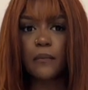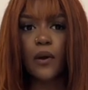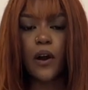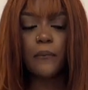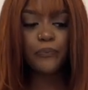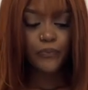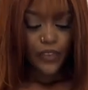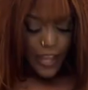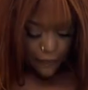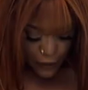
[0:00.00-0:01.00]
But
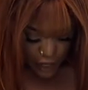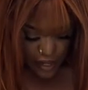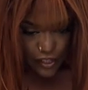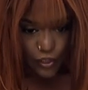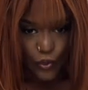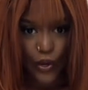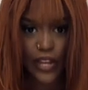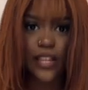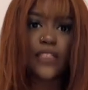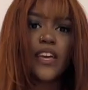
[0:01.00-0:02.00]
if you guys
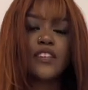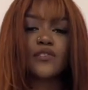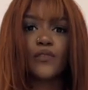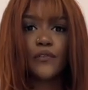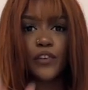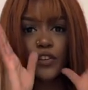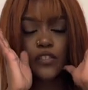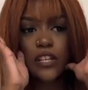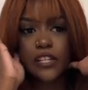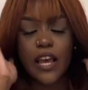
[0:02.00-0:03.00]
enjoyed this review
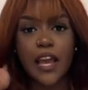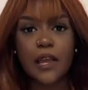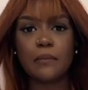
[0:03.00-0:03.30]
today,